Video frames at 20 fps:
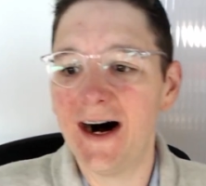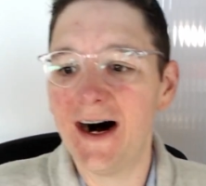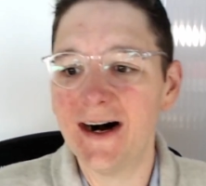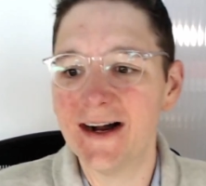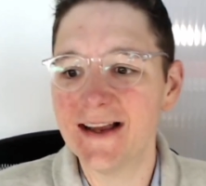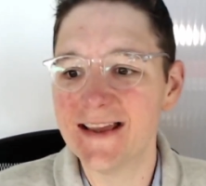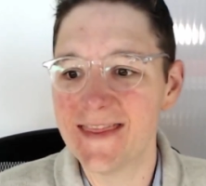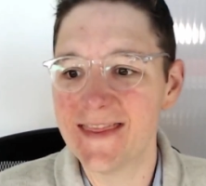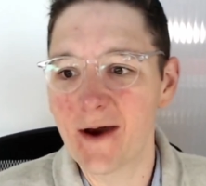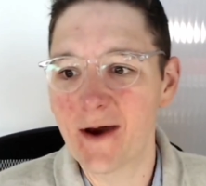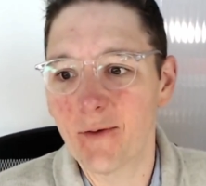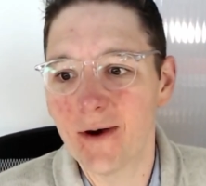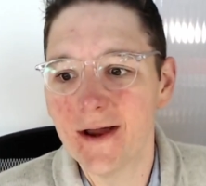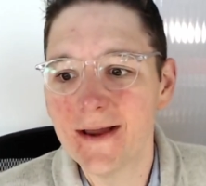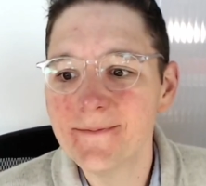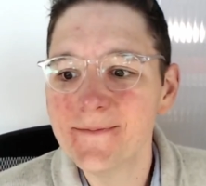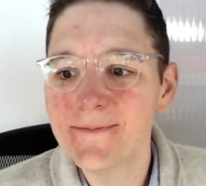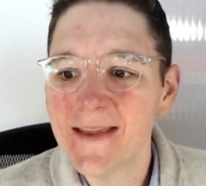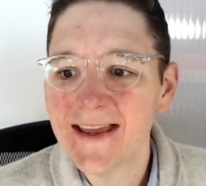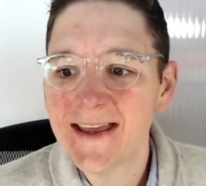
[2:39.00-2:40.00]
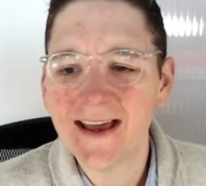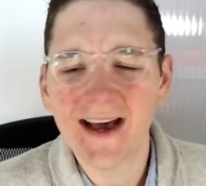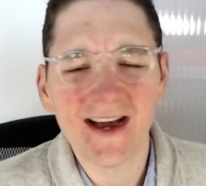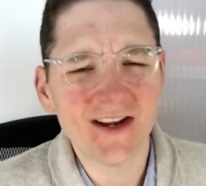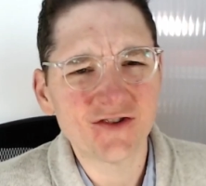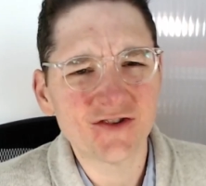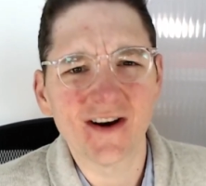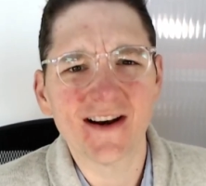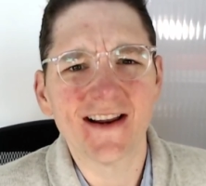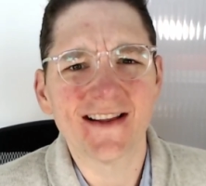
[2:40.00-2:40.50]
in that way. I
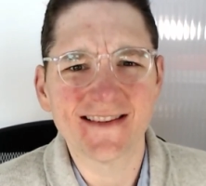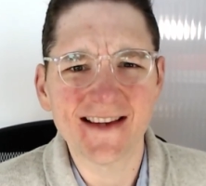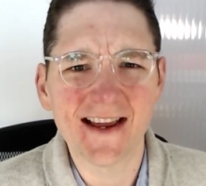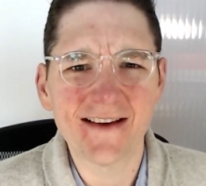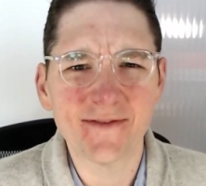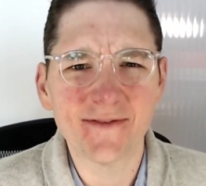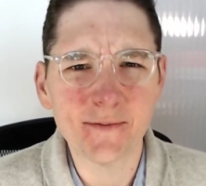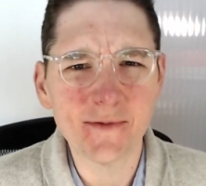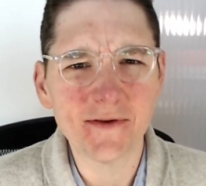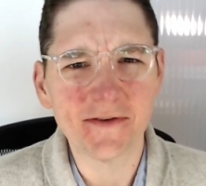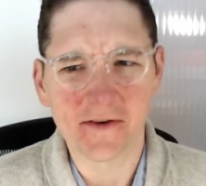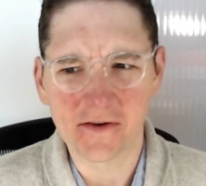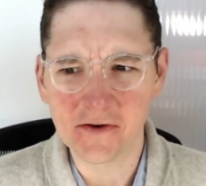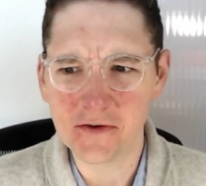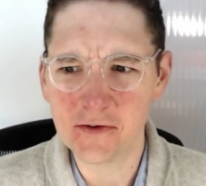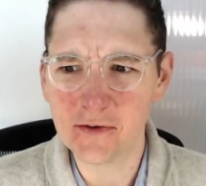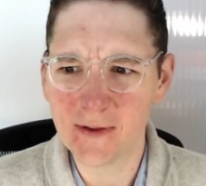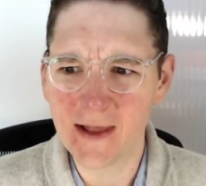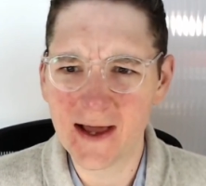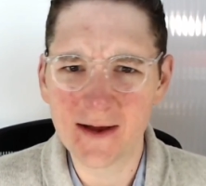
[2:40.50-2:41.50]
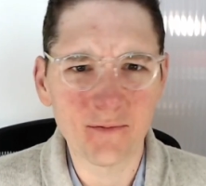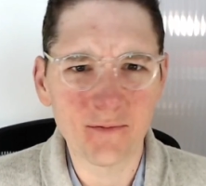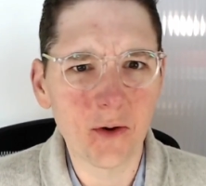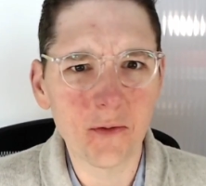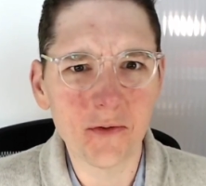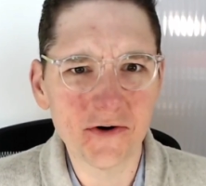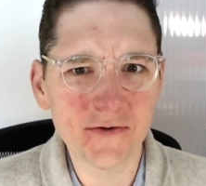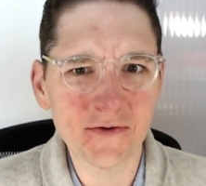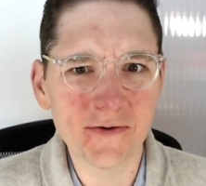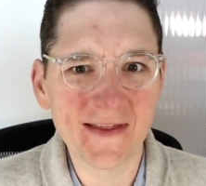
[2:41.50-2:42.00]
try not to have the music too loud while
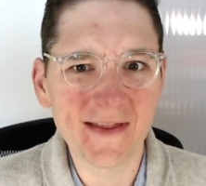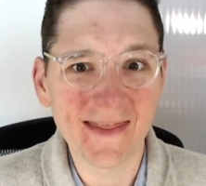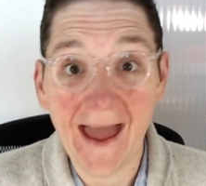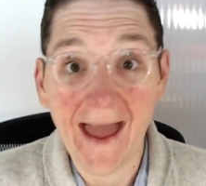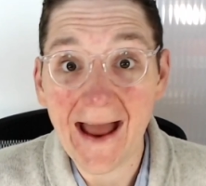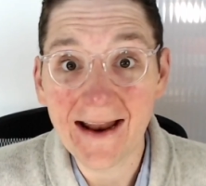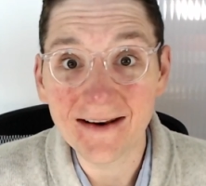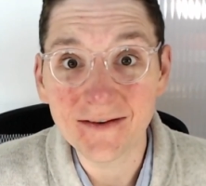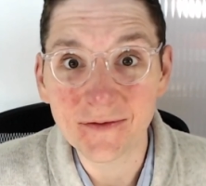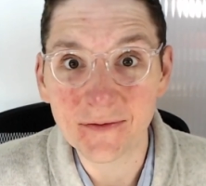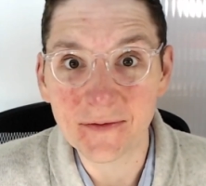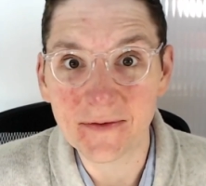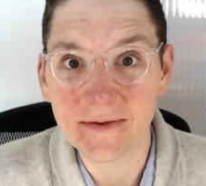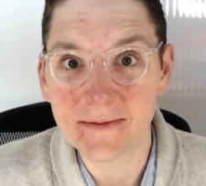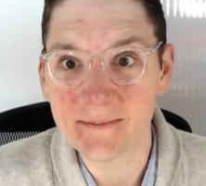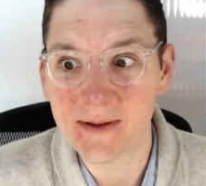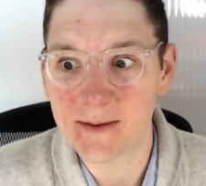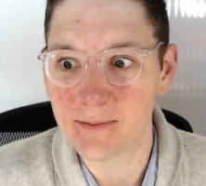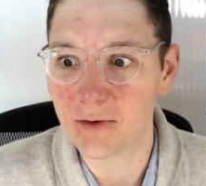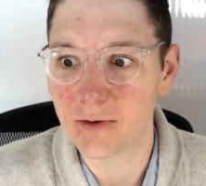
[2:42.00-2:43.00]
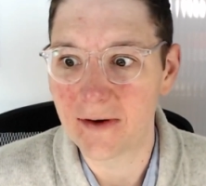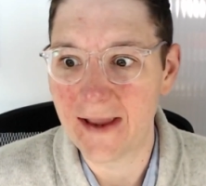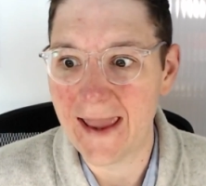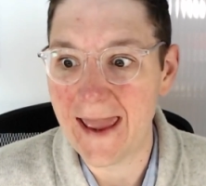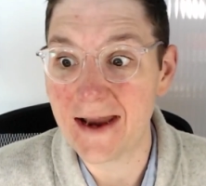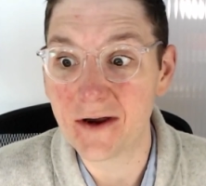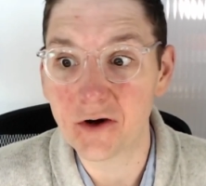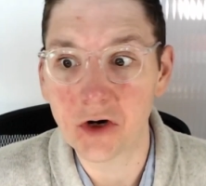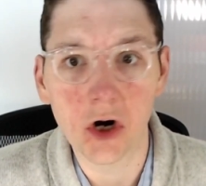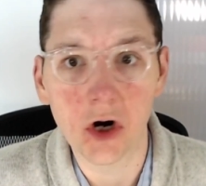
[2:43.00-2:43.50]
we're doing that so that people
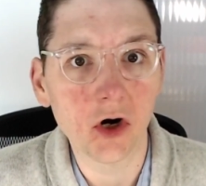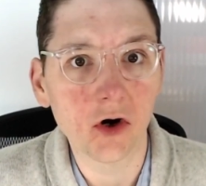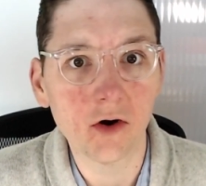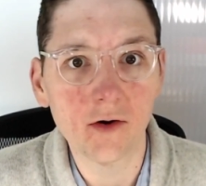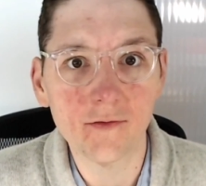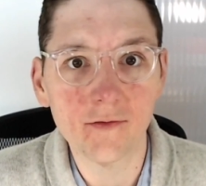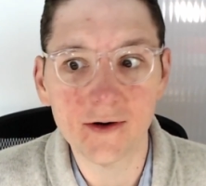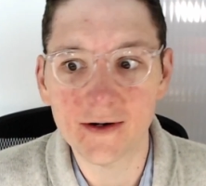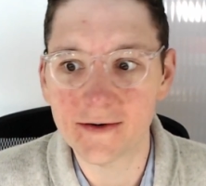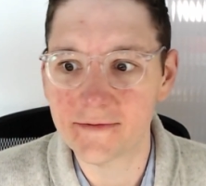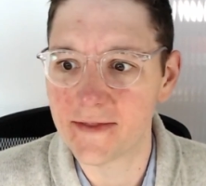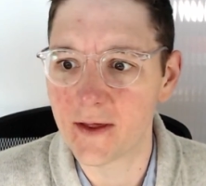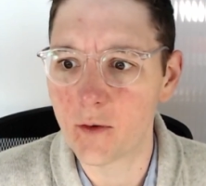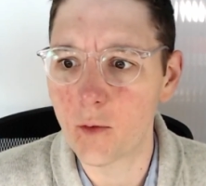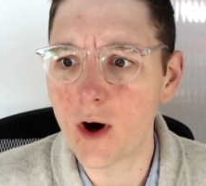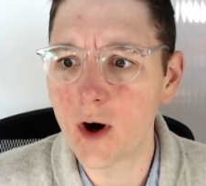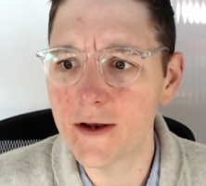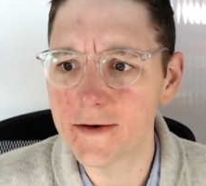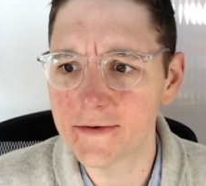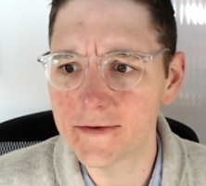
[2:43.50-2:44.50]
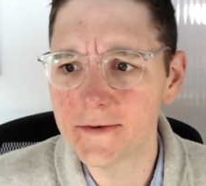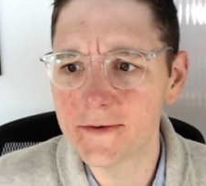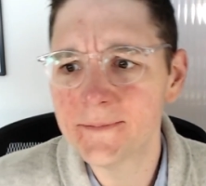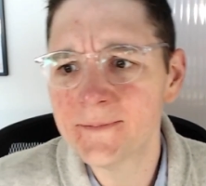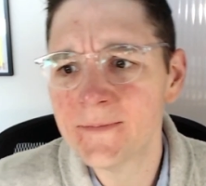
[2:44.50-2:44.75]
can talk over it if they want to.